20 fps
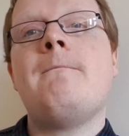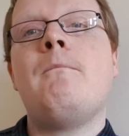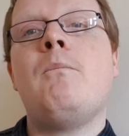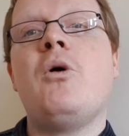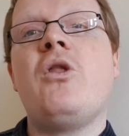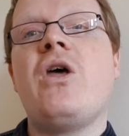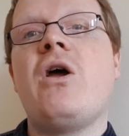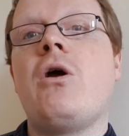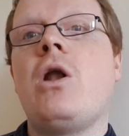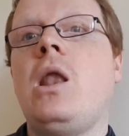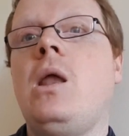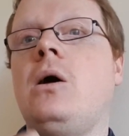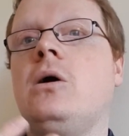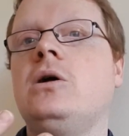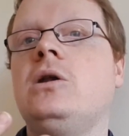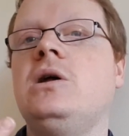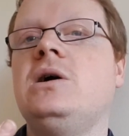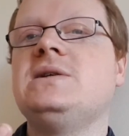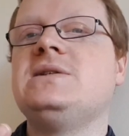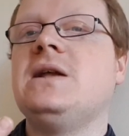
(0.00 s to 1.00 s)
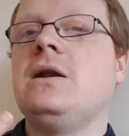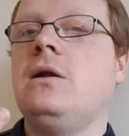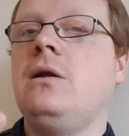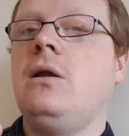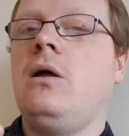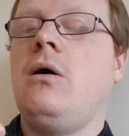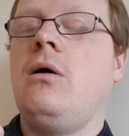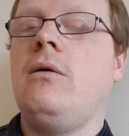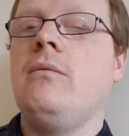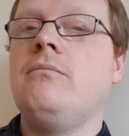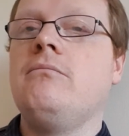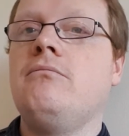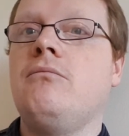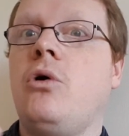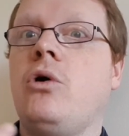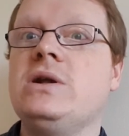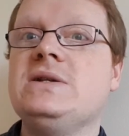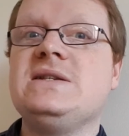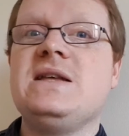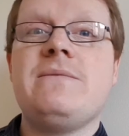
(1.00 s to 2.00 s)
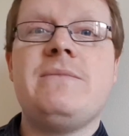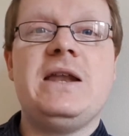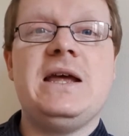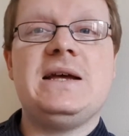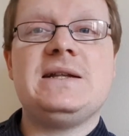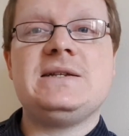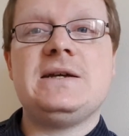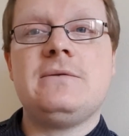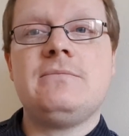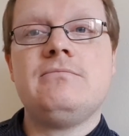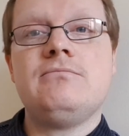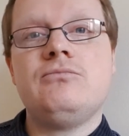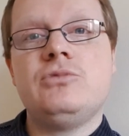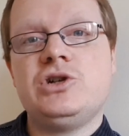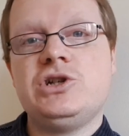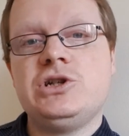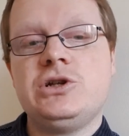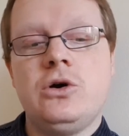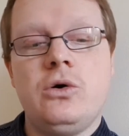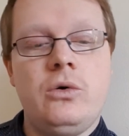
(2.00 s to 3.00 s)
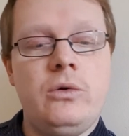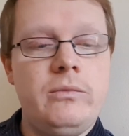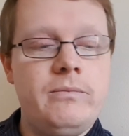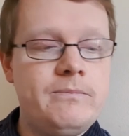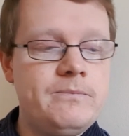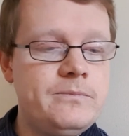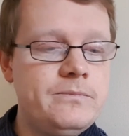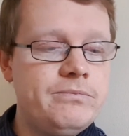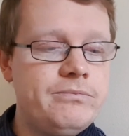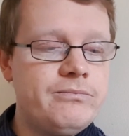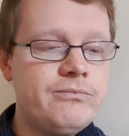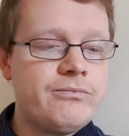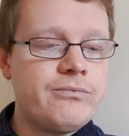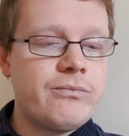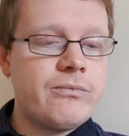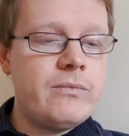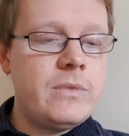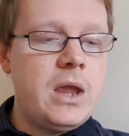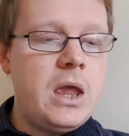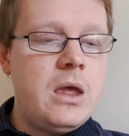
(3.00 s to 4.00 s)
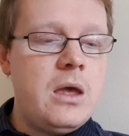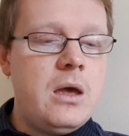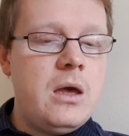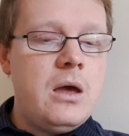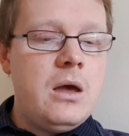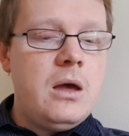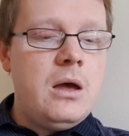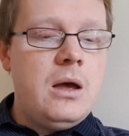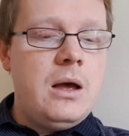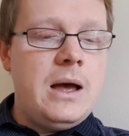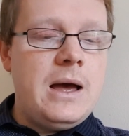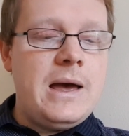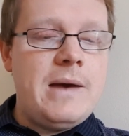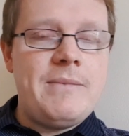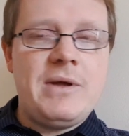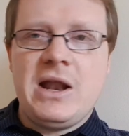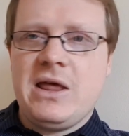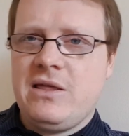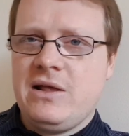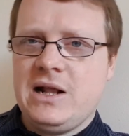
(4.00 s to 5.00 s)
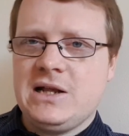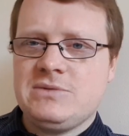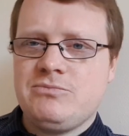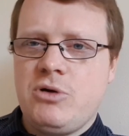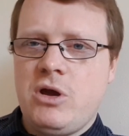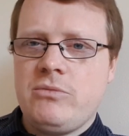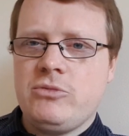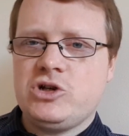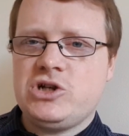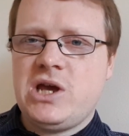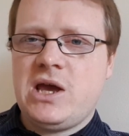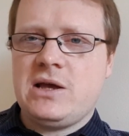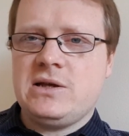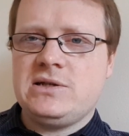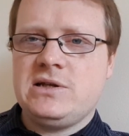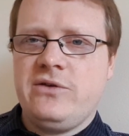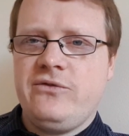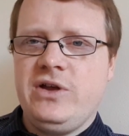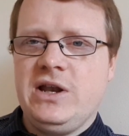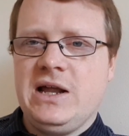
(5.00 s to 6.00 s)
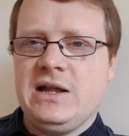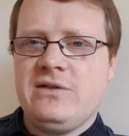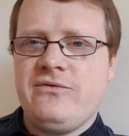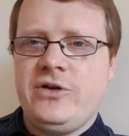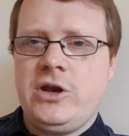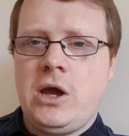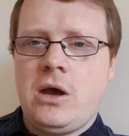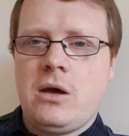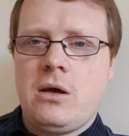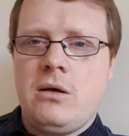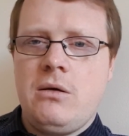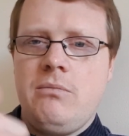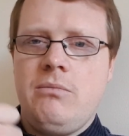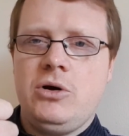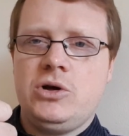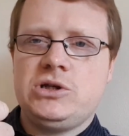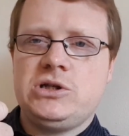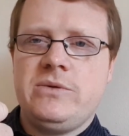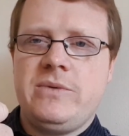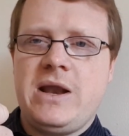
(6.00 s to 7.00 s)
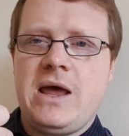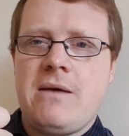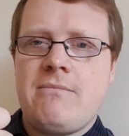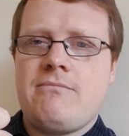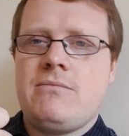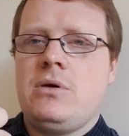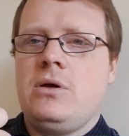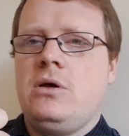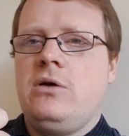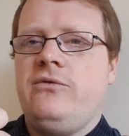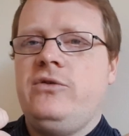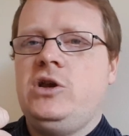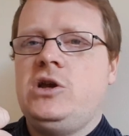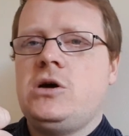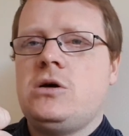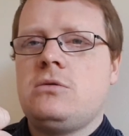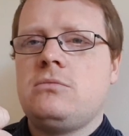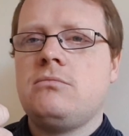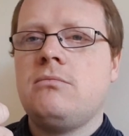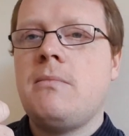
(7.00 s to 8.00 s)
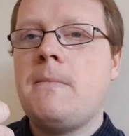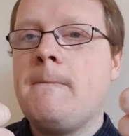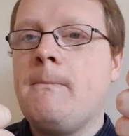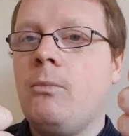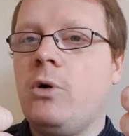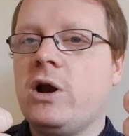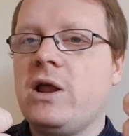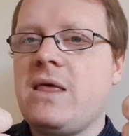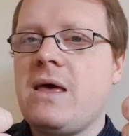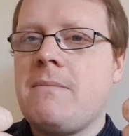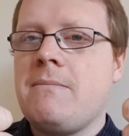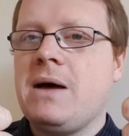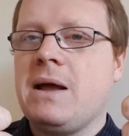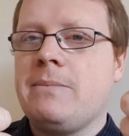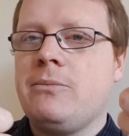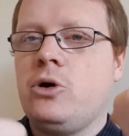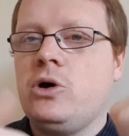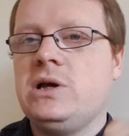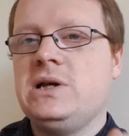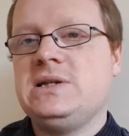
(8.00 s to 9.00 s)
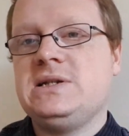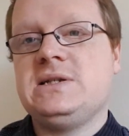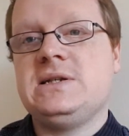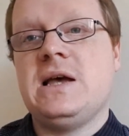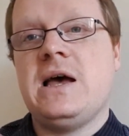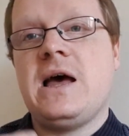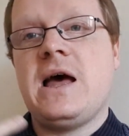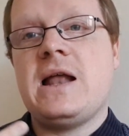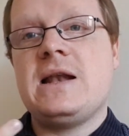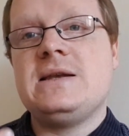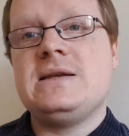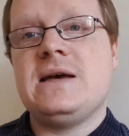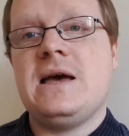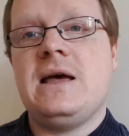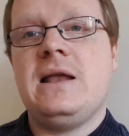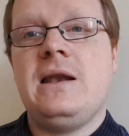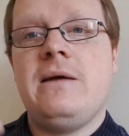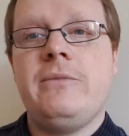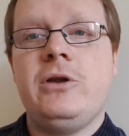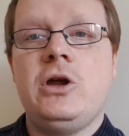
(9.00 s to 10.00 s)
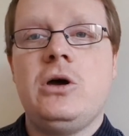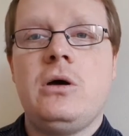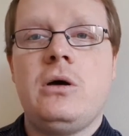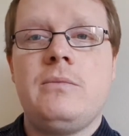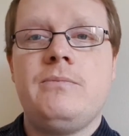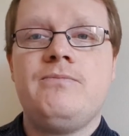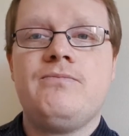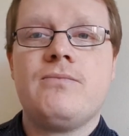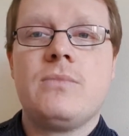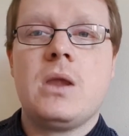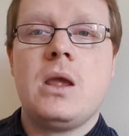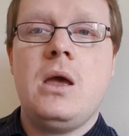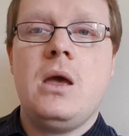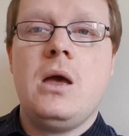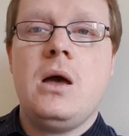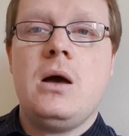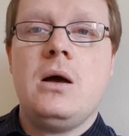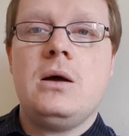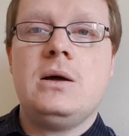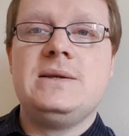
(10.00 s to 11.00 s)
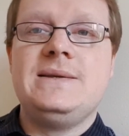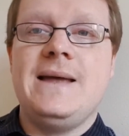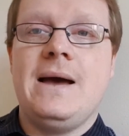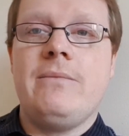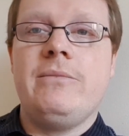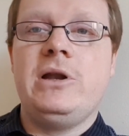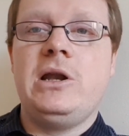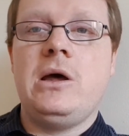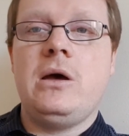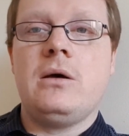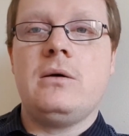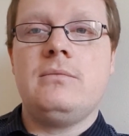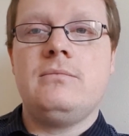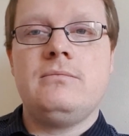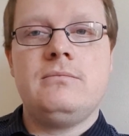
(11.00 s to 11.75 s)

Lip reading: but they're a lot closer and a lot more intimidating, which is cool. And I think that's pretty much it. So if you like the video, put some of them. If you don't, one of them bad boys, and let me know down below.